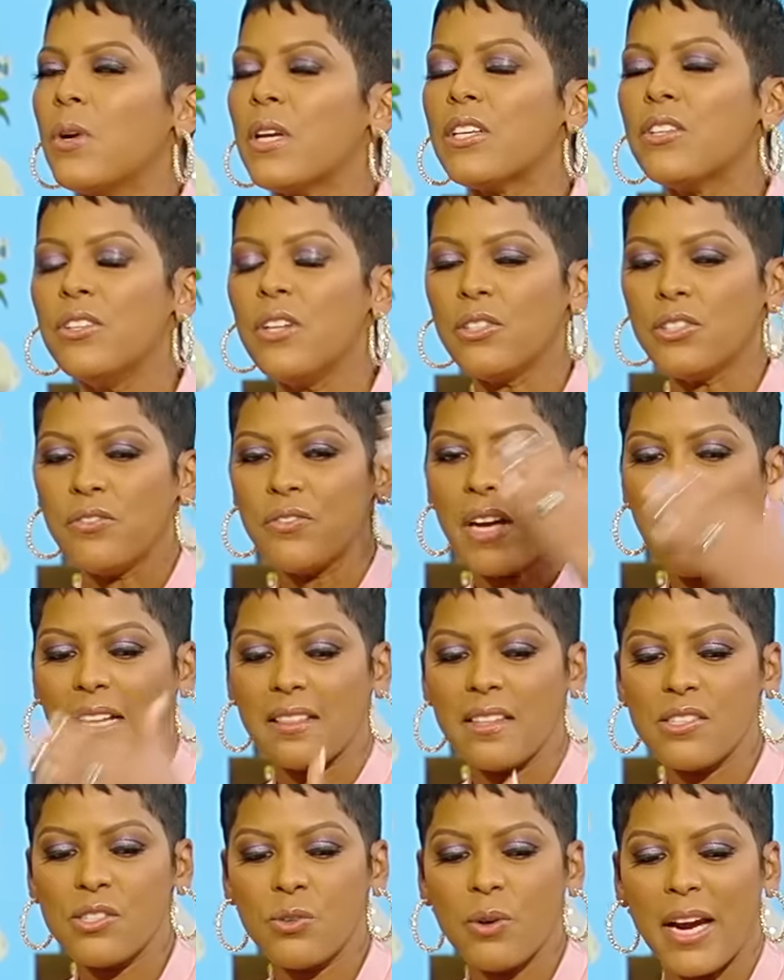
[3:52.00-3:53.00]
you know, you've
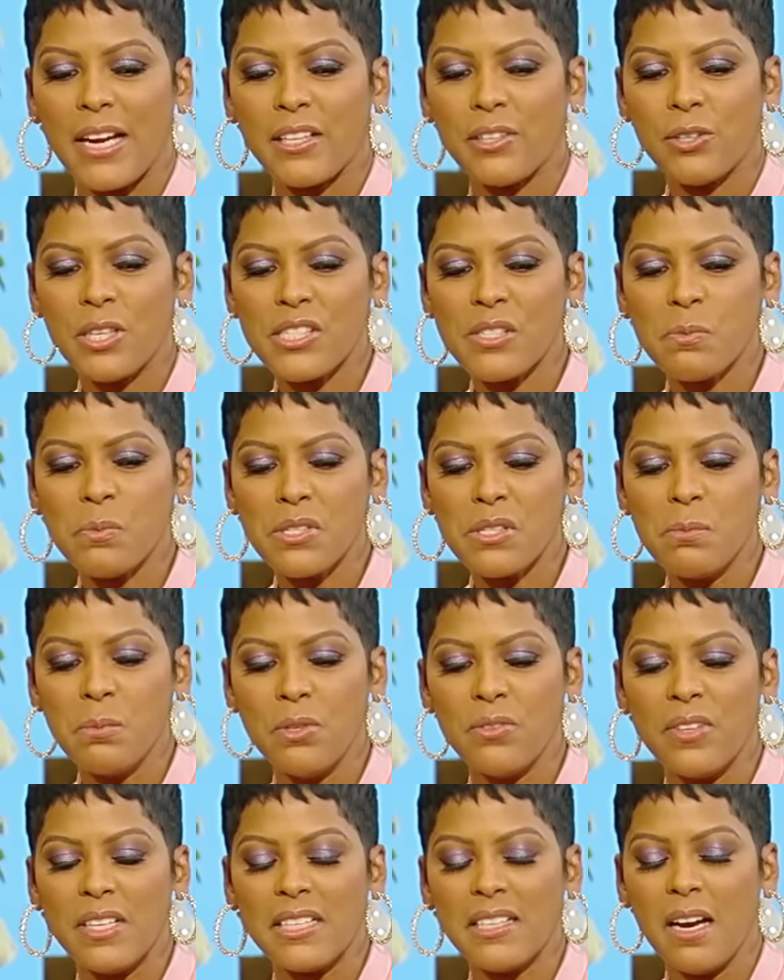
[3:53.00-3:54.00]
got this great Christmas
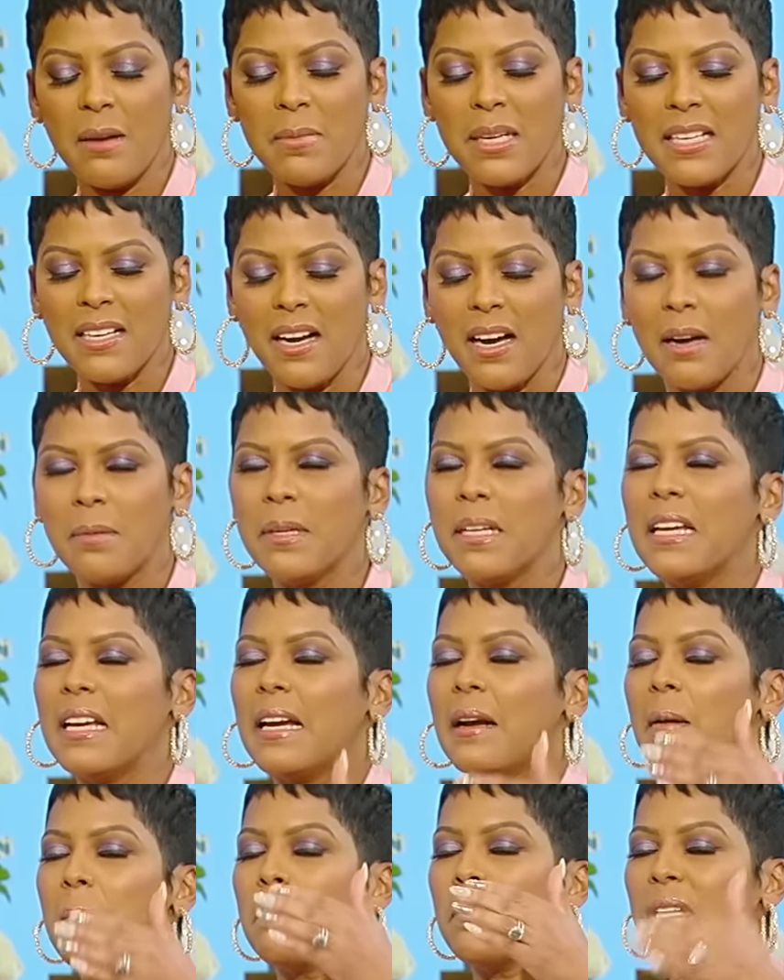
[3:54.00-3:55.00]
movie coming up.
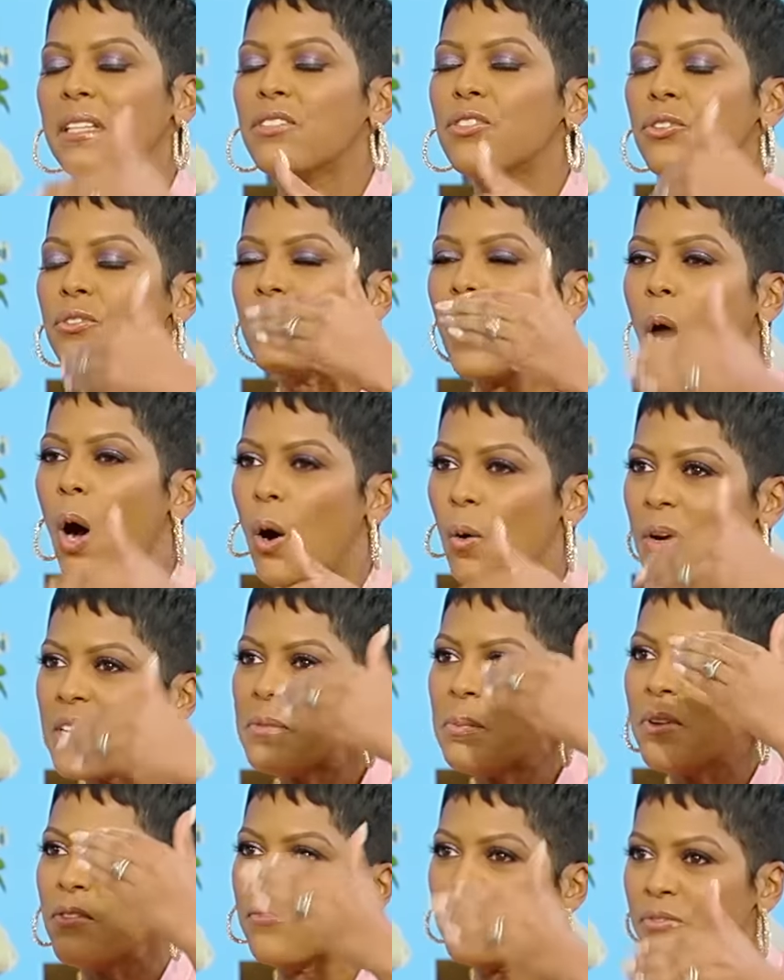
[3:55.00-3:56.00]
But you've always
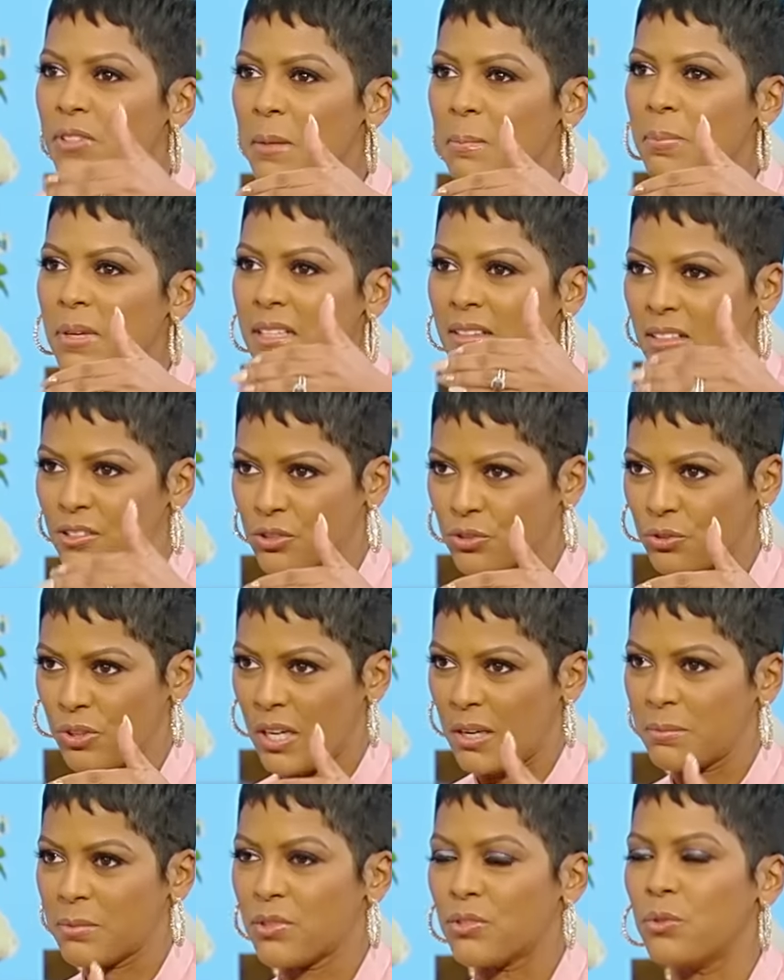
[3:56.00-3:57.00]
been flipping the
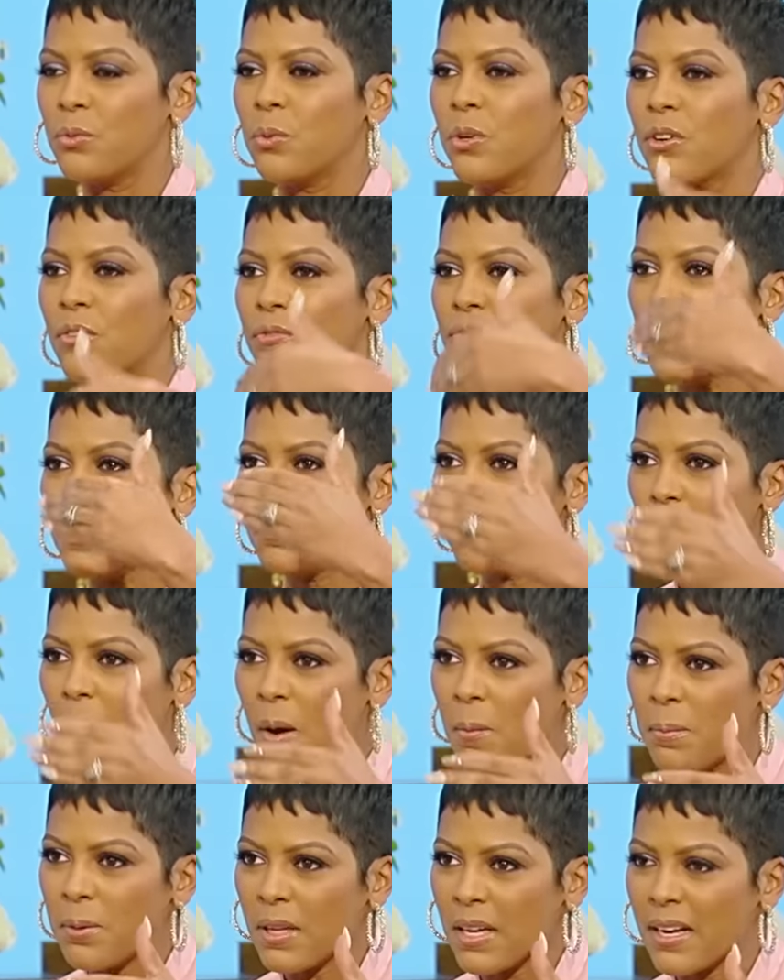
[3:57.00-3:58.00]
script. You yeah. were a
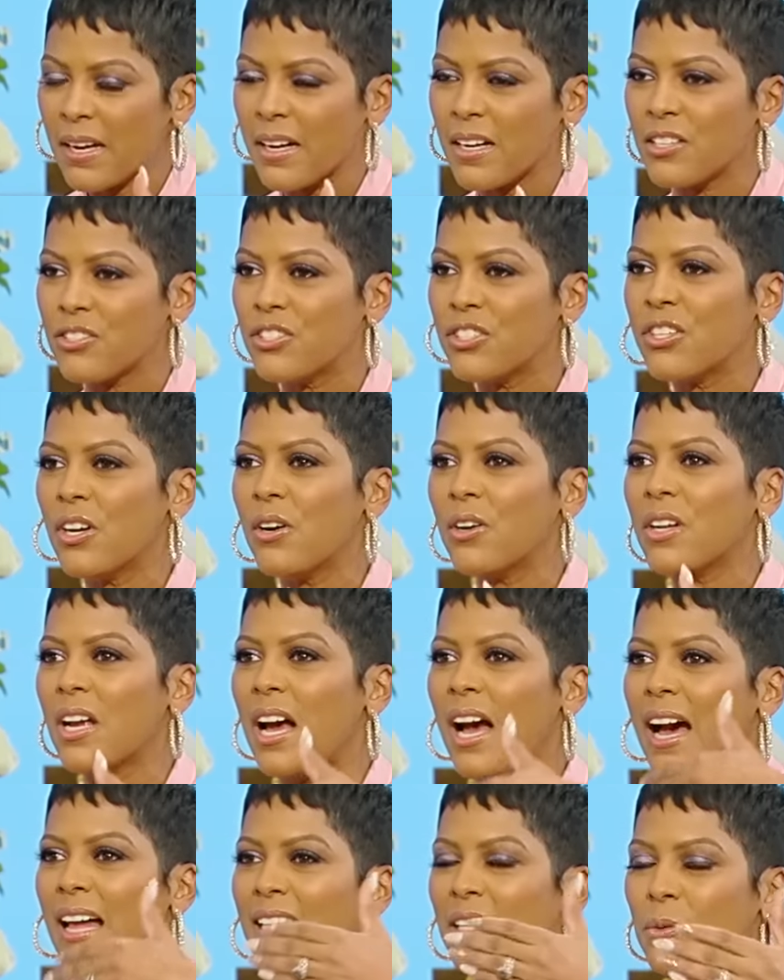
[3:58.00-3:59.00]
football player, you go to
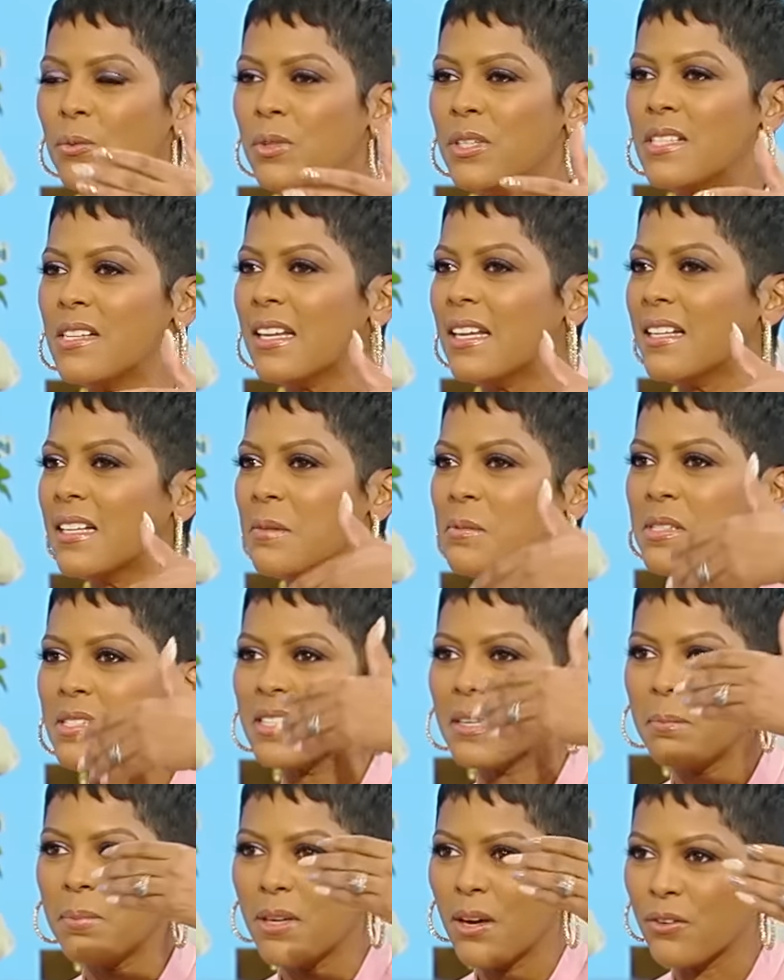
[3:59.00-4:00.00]
Hollywood, end up
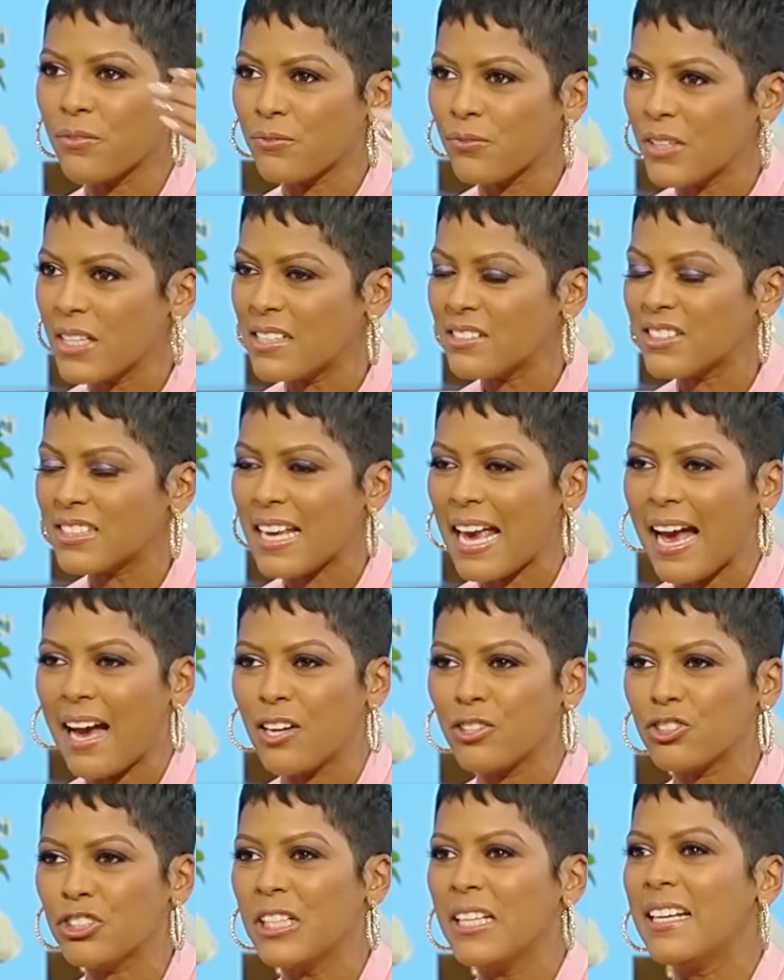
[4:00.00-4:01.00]
sleeping on a friend's
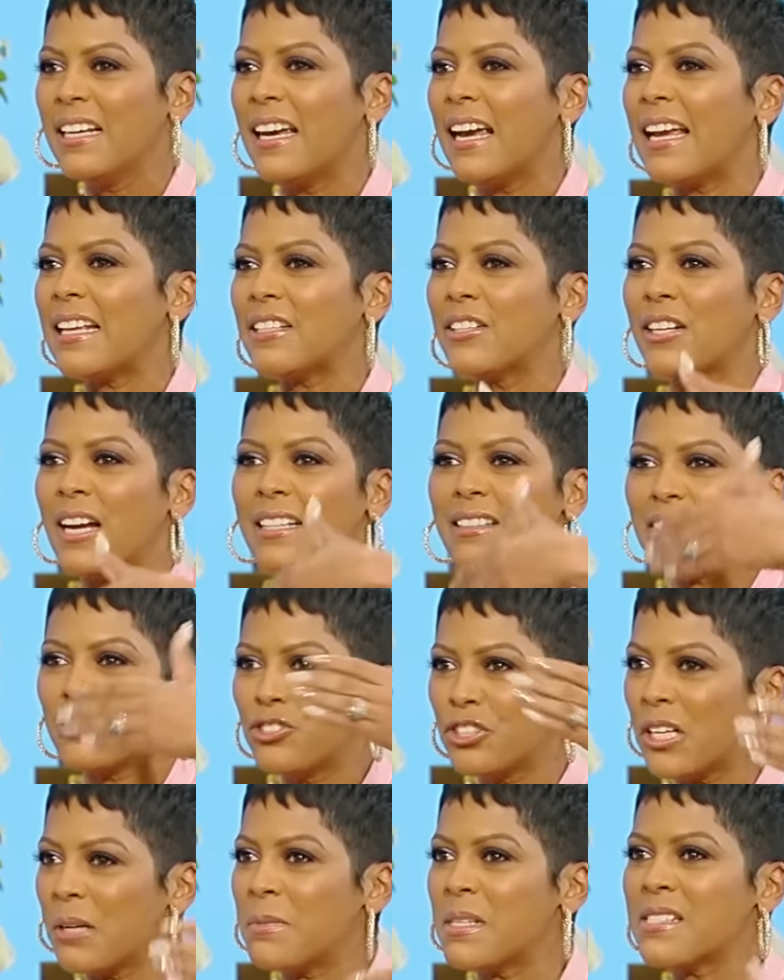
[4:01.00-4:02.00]
couch, you're at the
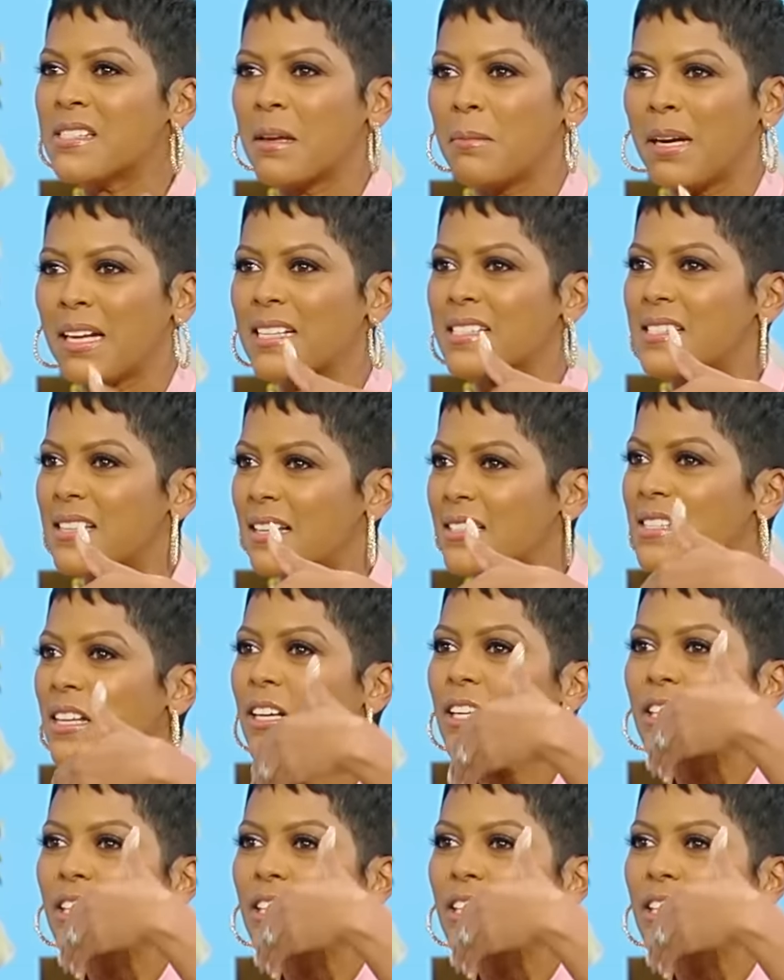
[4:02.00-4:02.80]
gym and somebody says,